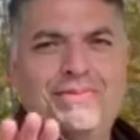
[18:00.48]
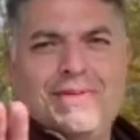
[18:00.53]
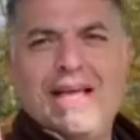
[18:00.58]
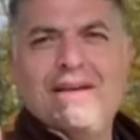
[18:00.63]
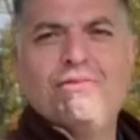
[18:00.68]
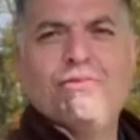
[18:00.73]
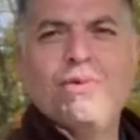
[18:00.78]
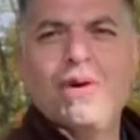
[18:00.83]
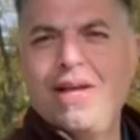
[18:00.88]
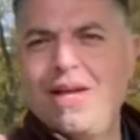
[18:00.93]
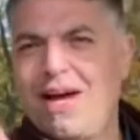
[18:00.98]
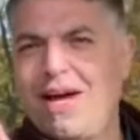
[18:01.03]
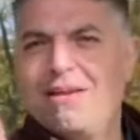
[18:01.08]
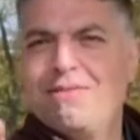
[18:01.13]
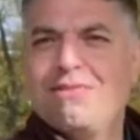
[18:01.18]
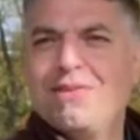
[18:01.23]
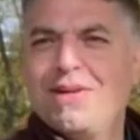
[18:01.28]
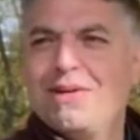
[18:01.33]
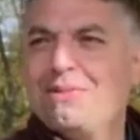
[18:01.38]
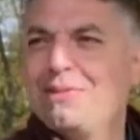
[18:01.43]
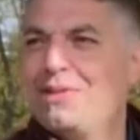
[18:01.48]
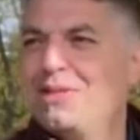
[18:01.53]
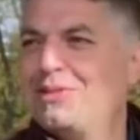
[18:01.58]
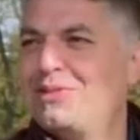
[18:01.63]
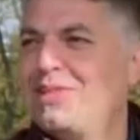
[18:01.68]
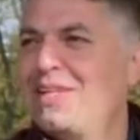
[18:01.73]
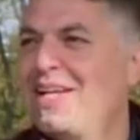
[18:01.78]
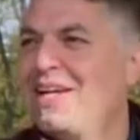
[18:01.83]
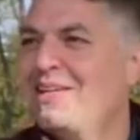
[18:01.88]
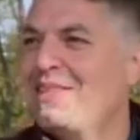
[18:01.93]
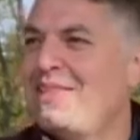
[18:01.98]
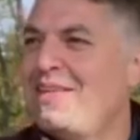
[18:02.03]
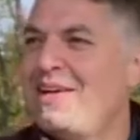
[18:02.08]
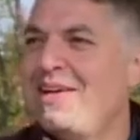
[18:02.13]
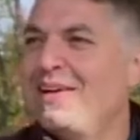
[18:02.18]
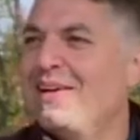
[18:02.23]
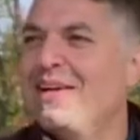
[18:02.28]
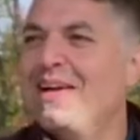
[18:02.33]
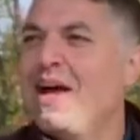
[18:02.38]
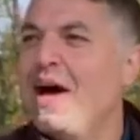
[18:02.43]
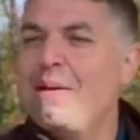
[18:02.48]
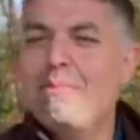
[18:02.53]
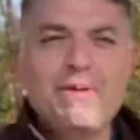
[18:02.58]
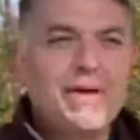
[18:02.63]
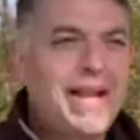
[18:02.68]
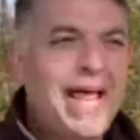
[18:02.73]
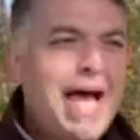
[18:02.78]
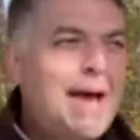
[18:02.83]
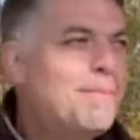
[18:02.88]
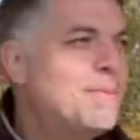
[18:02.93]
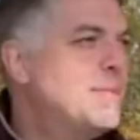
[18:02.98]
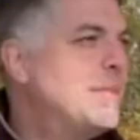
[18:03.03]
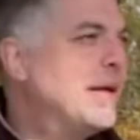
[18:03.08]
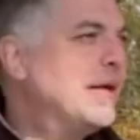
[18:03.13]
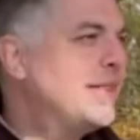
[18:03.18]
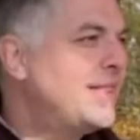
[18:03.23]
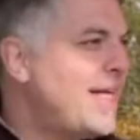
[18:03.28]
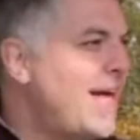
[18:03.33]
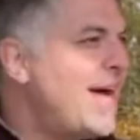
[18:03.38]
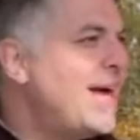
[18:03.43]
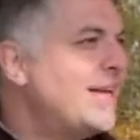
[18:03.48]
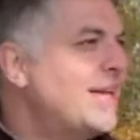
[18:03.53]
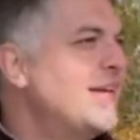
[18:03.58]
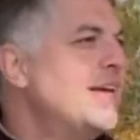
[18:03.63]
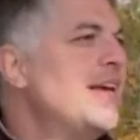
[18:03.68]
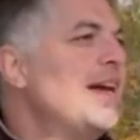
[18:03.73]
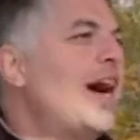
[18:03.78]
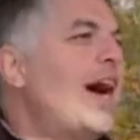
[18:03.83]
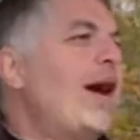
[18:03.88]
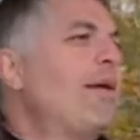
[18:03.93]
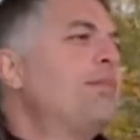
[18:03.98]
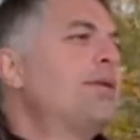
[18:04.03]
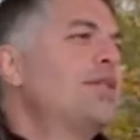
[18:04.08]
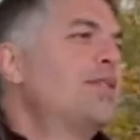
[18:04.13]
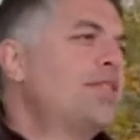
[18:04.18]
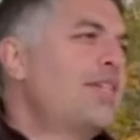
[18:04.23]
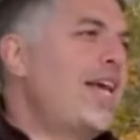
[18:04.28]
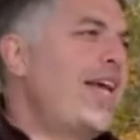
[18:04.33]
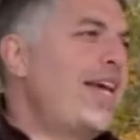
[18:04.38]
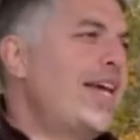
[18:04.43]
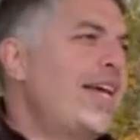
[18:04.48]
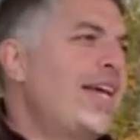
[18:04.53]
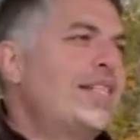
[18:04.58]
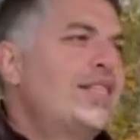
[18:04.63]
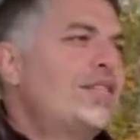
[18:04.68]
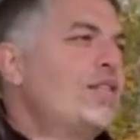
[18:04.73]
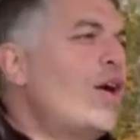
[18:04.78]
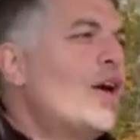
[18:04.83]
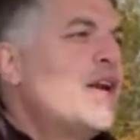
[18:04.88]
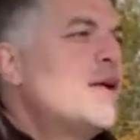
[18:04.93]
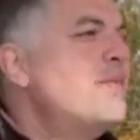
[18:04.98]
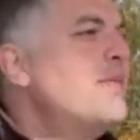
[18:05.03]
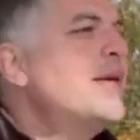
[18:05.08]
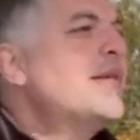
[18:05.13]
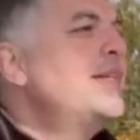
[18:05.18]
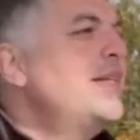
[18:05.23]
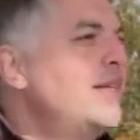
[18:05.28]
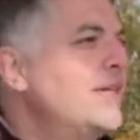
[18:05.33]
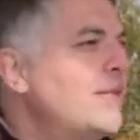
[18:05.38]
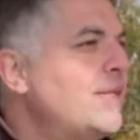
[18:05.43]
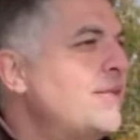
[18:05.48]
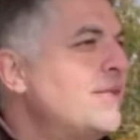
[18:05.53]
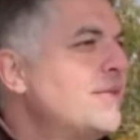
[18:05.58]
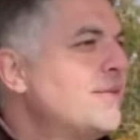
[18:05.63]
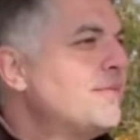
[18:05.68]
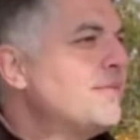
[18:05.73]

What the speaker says: FYI for anyone listening out there. I'm not happy about that. I'm just saying it's not a big deal.